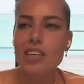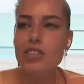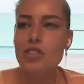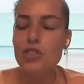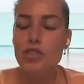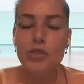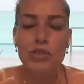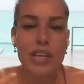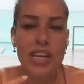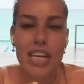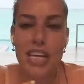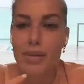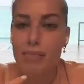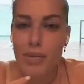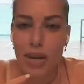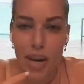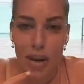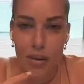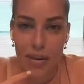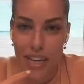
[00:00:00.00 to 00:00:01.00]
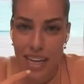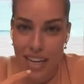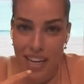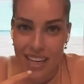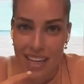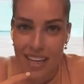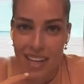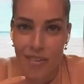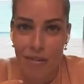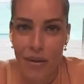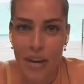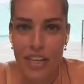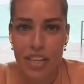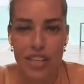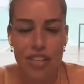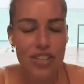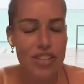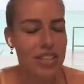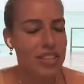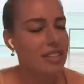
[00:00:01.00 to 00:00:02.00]
do you keep going when you're
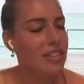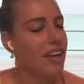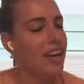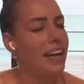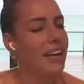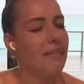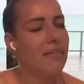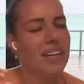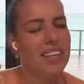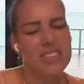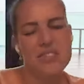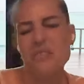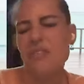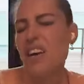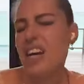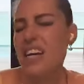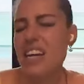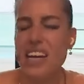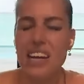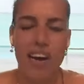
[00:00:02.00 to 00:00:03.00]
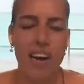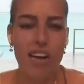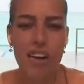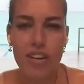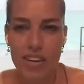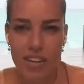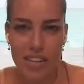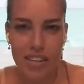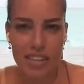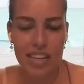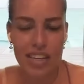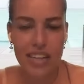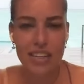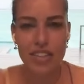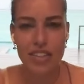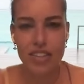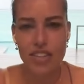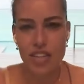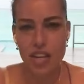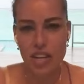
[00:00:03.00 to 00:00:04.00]
just like when it's fucking hard and
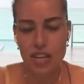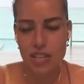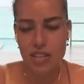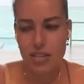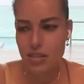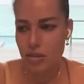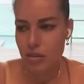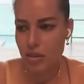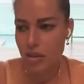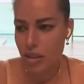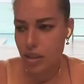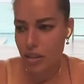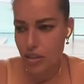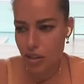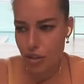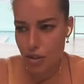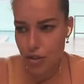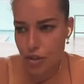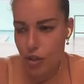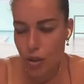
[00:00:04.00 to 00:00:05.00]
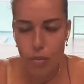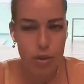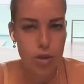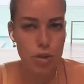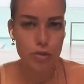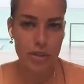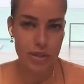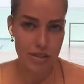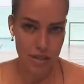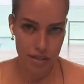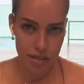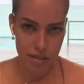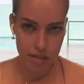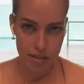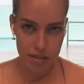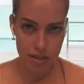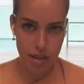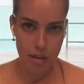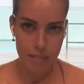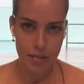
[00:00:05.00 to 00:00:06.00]
you're just there's so much
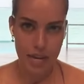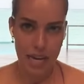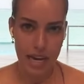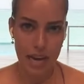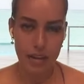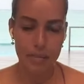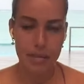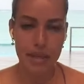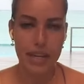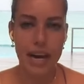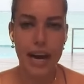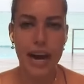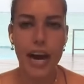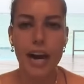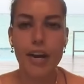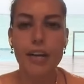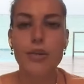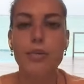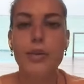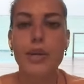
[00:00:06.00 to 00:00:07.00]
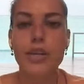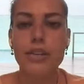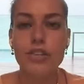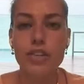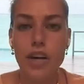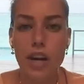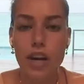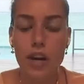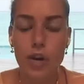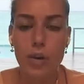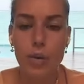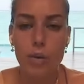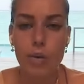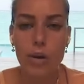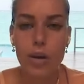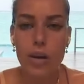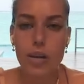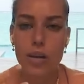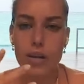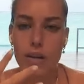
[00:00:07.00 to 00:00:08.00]
resistance coming up. Like how do we
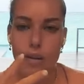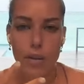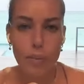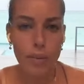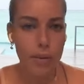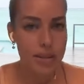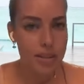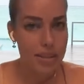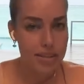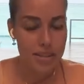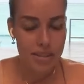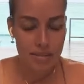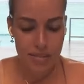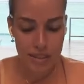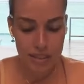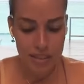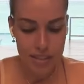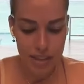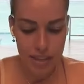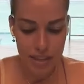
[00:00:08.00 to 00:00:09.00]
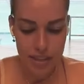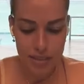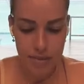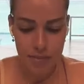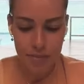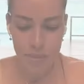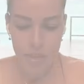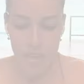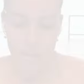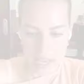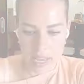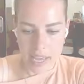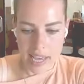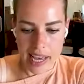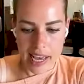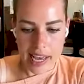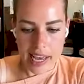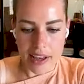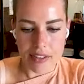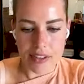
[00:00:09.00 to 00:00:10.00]
know what the difference is?
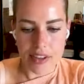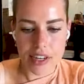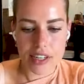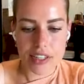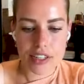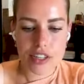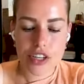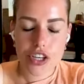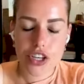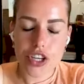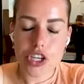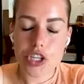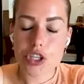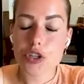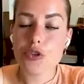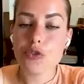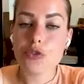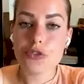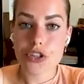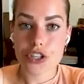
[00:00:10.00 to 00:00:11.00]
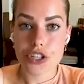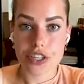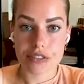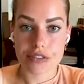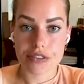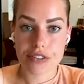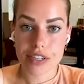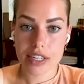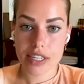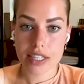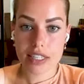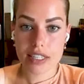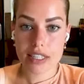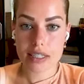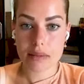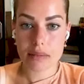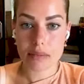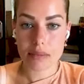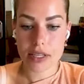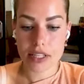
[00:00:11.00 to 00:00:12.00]
There's a huge difference
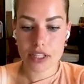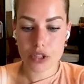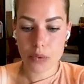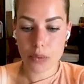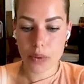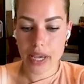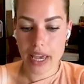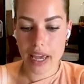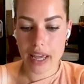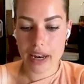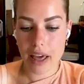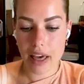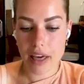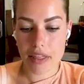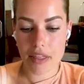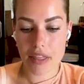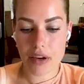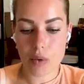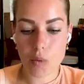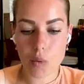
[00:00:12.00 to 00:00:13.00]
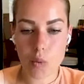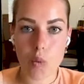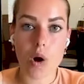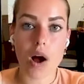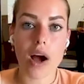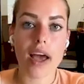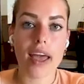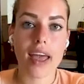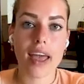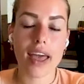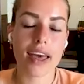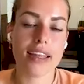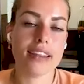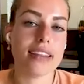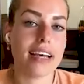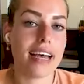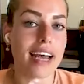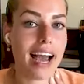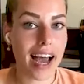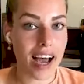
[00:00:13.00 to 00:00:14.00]
between the what and
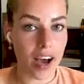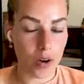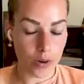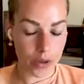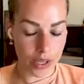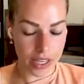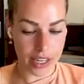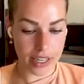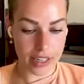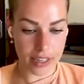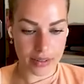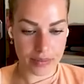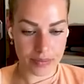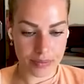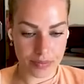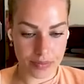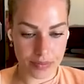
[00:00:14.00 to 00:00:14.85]
the how here.